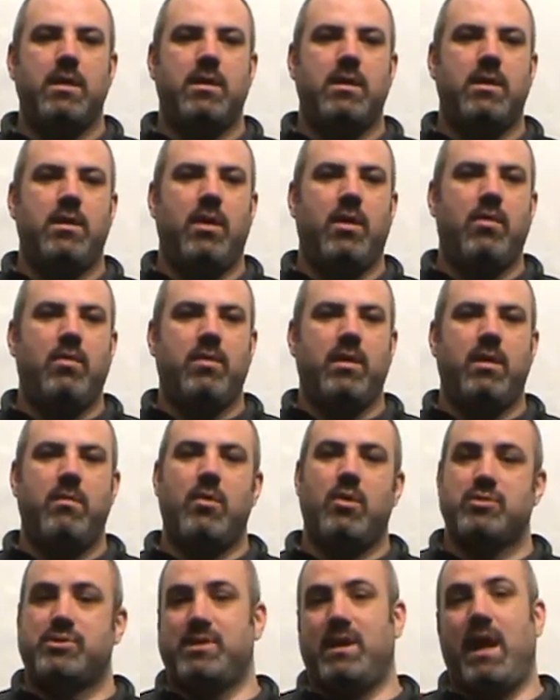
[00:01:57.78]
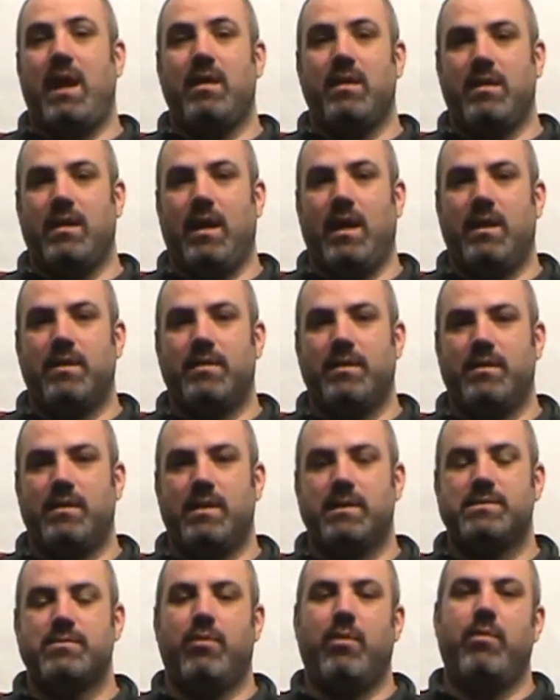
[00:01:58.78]
you know, emotionality. I think
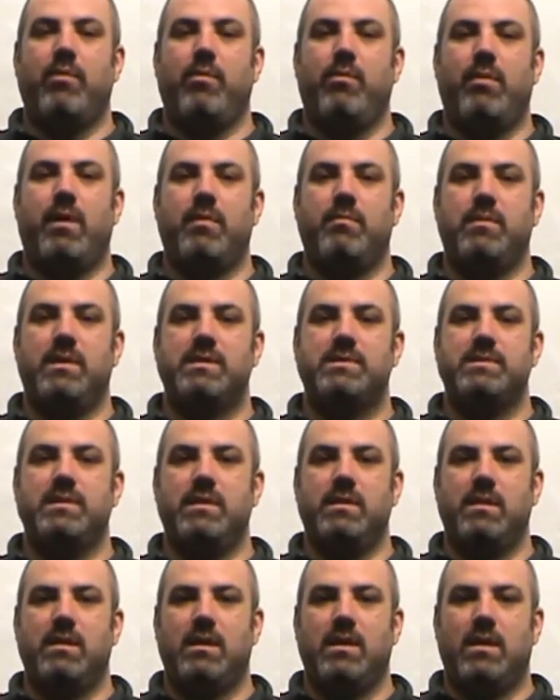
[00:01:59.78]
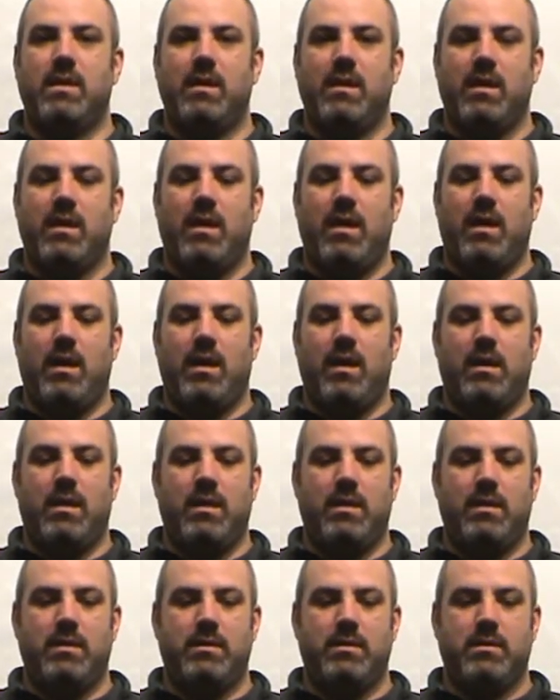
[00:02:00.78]
that's what we've been missing.
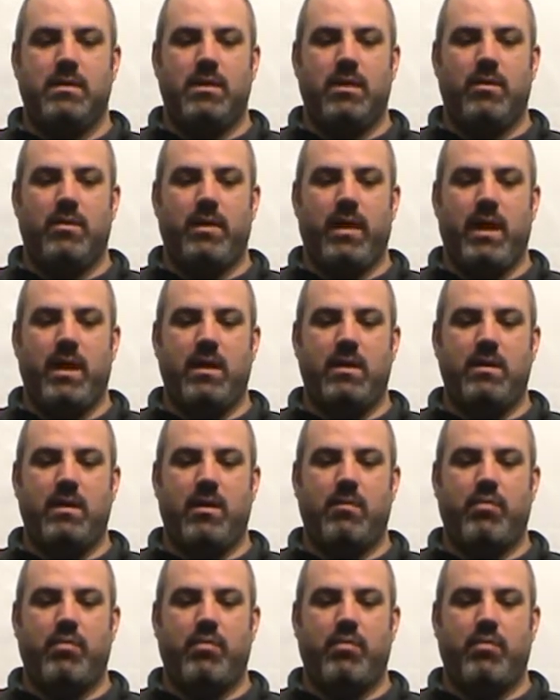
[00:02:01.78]
Uh, you know, they, they